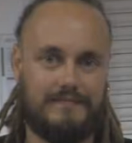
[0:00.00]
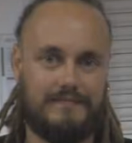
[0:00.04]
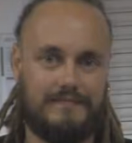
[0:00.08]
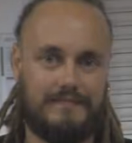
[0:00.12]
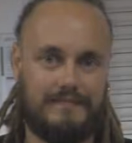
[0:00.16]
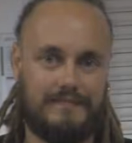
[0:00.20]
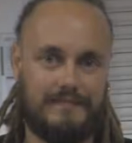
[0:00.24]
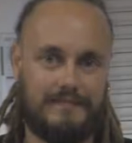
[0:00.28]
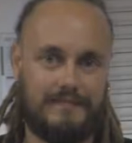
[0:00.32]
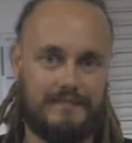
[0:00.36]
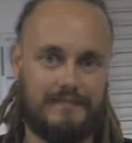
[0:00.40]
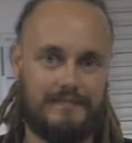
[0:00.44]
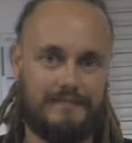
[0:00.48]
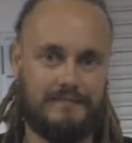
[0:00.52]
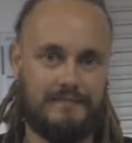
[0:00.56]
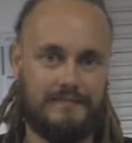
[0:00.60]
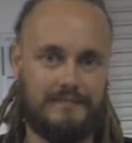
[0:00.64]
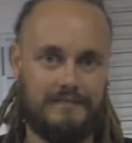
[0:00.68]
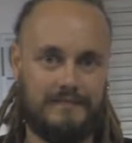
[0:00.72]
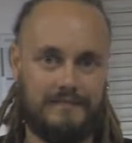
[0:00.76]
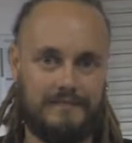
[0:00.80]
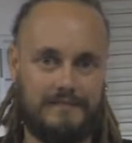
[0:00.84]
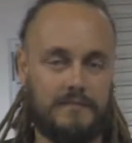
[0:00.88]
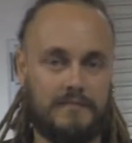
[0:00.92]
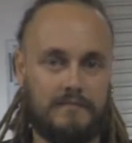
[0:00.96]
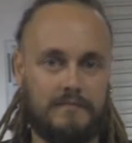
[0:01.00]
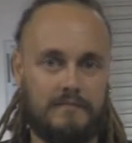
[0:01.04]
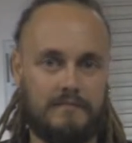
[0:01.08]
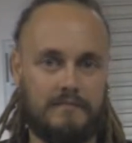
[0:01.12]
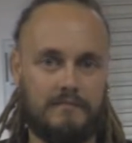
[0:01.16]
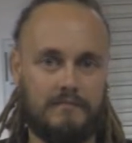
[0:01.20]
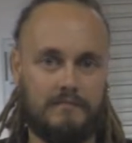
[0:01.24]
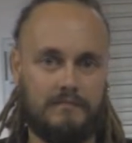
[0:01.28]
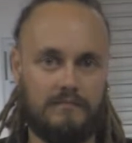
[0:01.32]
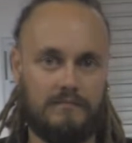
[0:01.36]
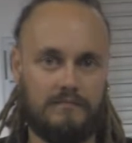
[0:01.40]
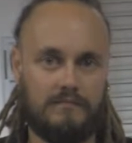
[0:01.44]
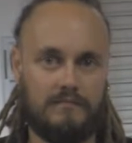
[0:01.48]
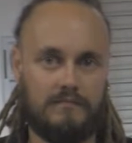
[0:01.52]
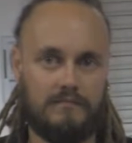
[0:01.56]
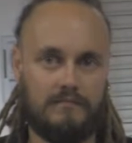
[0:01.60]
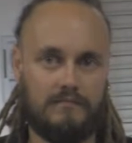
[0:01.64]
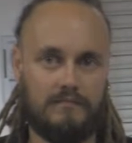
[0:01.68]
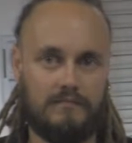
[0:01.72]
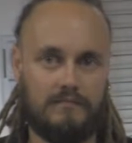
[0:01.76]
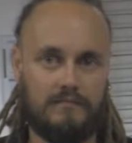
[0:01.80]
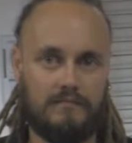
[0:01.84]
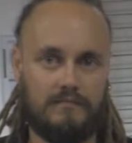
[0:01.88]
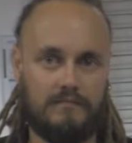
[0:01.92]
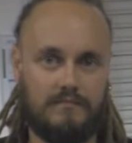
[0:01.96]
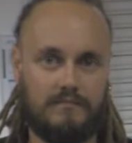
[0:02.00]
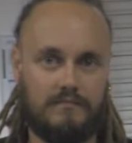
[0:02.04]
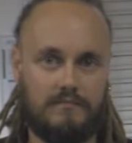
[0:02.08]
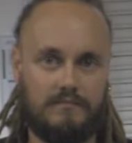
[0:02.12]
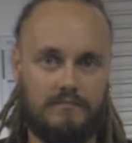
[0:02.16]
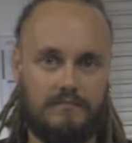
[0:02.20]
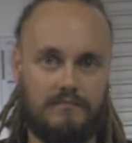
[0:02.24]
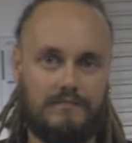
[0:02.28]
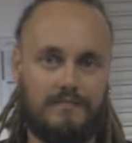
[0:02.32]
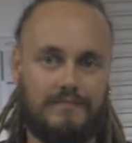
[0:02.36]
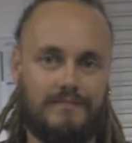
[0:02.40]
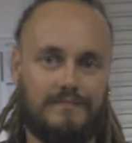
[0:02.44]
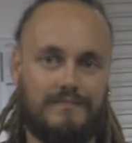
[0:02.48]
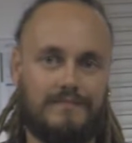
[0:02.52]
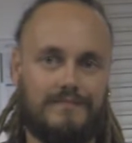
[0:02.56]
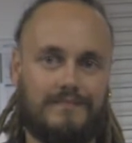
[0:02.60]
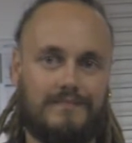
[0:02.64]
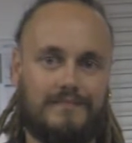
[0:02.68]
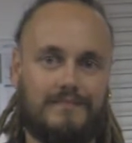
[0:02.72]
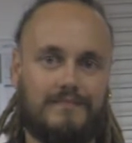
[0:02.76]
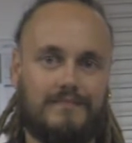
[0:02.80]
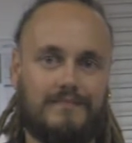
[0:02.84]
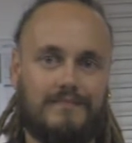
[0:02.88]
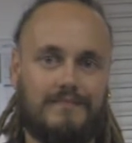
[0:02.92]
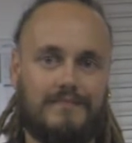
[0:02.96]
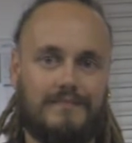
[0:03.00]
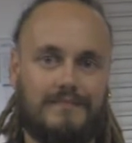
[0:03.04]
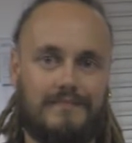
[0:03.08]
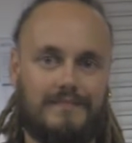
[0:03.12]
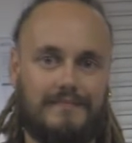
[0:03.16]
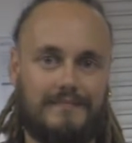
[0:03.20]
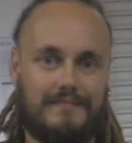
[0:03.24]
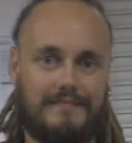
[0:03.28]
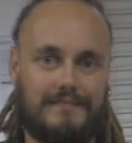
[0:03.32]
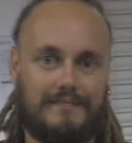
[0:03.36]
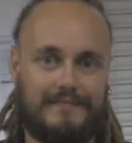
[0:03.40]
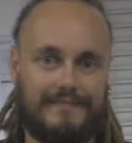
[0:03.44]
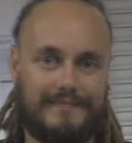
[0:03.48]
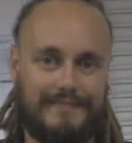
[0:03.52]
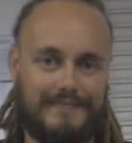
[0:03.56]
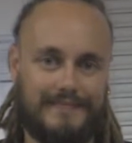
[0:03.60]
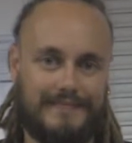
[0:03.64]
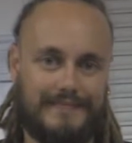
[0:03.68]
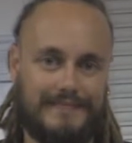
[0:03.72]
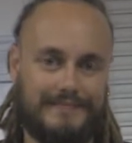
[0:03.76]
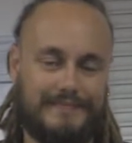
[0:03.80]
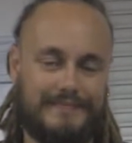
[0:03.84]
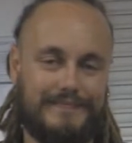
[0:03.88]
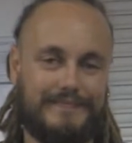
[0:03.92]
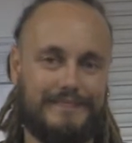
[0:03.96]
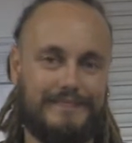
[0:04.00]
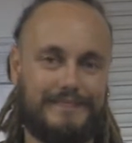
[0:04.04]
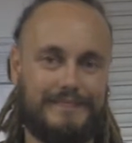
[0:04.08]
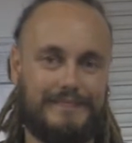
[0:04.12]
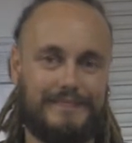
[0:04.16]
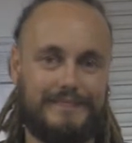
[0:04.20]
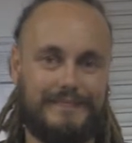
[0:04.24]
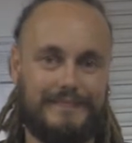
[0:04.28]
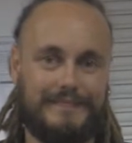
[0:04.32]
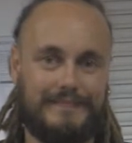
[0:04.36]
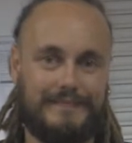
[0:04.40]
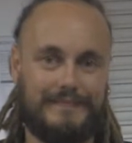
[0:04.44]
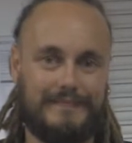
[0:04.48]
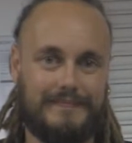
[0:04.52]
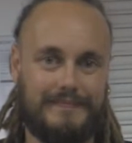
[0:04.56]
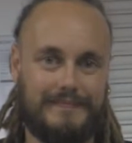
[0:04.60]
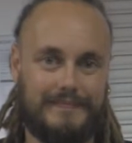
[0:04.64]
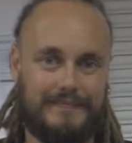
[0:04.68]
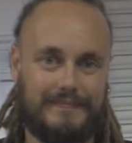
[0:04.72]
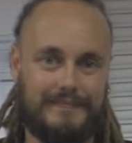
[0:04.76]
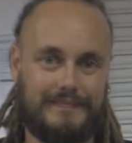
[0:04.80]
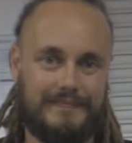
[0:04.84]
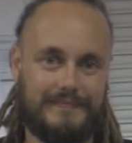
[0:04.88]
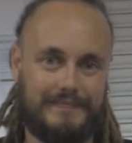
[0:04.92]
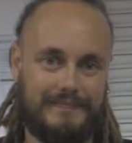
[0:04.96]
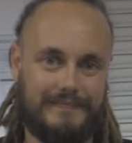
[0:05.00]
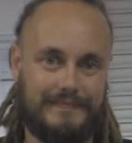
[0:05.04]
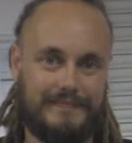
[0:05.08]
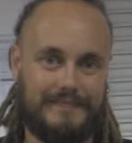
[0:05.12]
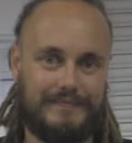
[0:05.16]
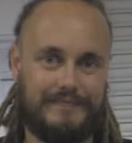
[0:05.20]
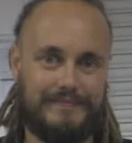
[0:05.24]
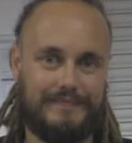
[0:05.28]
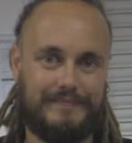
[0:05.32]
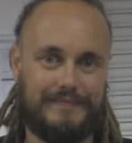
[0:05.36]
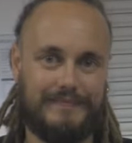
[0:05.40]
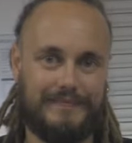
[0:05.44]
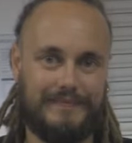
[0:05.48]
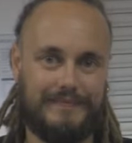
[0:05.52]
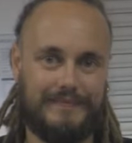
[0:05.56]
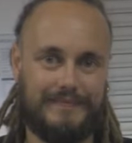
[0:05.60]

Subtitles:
The person shown says nothing.